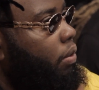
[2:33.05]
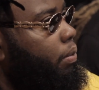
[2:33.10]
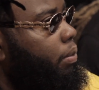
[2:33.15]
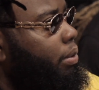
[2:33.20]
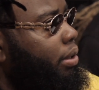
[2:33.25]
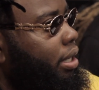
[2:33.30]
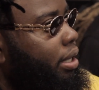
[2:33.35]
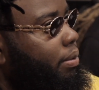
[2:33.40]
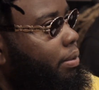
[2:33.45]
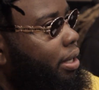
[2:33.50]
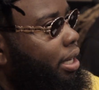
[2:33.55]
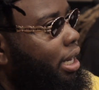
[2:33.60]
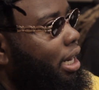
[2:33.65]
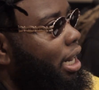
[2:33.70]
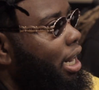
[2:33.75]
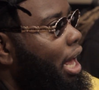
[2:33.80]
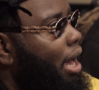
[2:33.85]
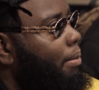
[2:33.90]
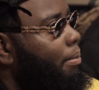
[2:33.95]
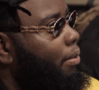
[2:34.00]
we we get
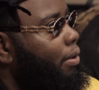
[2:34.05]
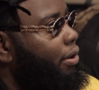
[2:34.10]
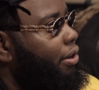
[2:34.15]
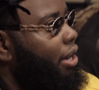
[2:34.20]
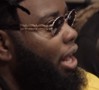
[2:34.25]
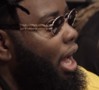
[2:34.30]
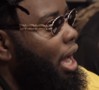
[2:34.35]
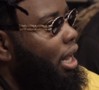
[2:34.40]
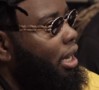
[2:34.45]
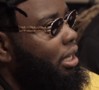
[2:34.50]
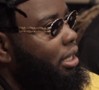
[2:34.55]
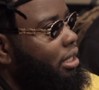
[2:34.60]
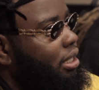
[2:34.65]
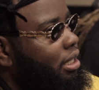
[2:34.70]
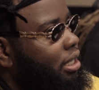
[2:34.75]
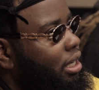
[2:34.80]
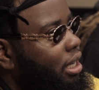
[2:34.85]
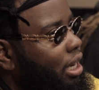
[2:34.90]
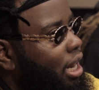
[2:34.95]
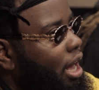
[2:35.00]
a lot more
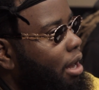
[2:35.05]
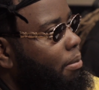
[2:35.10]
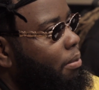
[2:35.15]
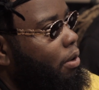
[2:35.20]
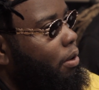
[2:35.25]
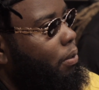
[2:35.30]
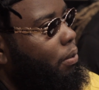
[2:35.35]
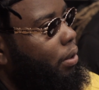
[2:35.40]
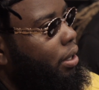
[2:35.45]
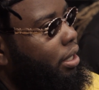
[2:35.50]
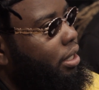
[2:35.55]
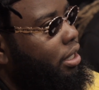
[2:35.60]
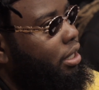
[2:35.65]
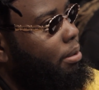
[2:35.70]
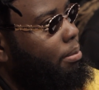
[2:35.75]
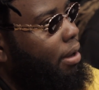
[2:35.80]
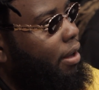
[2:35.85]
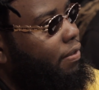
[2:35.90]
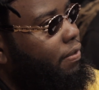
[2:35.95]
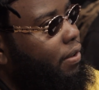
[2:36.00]
knowledge and a lot more
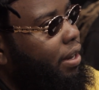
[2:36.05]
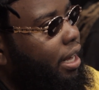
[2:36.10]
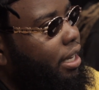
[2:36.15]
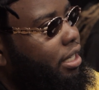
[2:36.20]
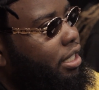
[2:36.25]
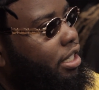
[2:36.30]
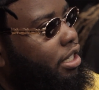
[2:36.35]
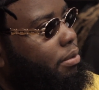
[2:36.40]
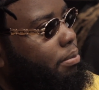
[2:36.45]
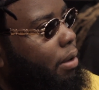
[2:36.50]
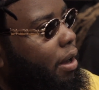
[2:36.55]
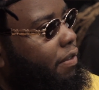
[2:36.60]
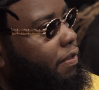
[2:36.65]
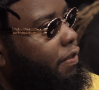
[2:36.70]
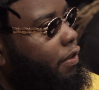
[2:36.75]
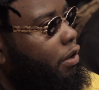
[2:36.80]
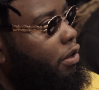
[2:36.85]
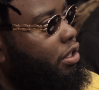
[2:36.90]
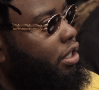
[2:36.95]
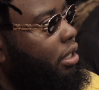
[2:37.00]
wisdom. I feel like this is my
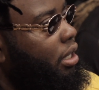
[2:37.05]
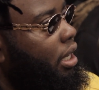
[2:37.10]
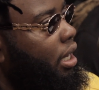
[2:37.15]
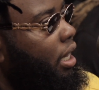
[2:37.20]
first